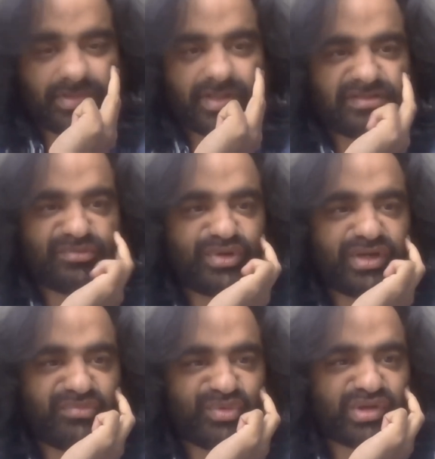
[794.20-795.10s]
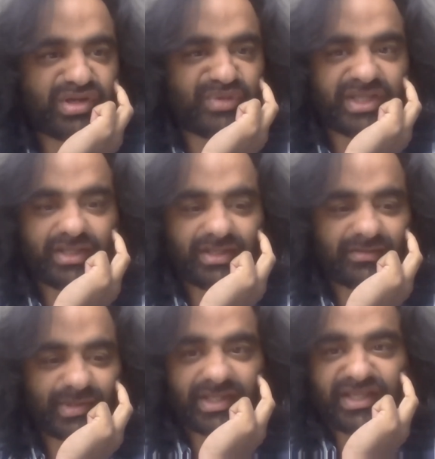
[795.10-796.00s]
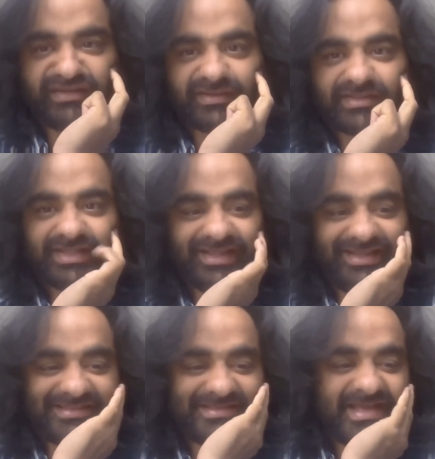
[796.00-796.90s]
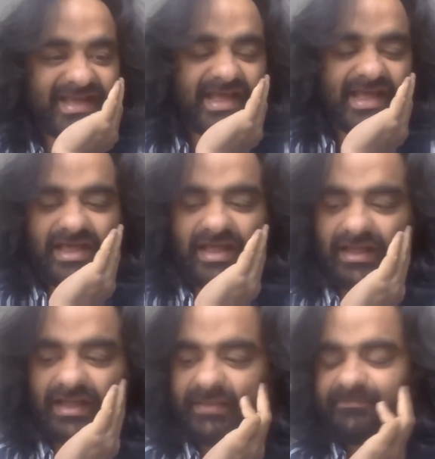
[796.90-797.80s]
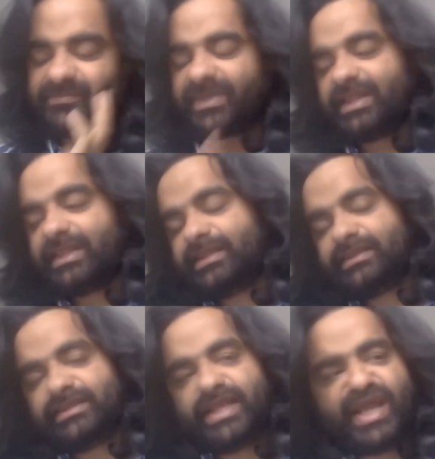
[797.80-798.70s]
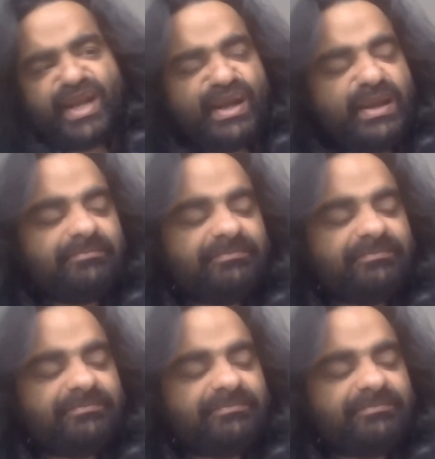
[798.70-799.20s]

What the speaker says: Yeah, somebody muted me. Okay, anyways, then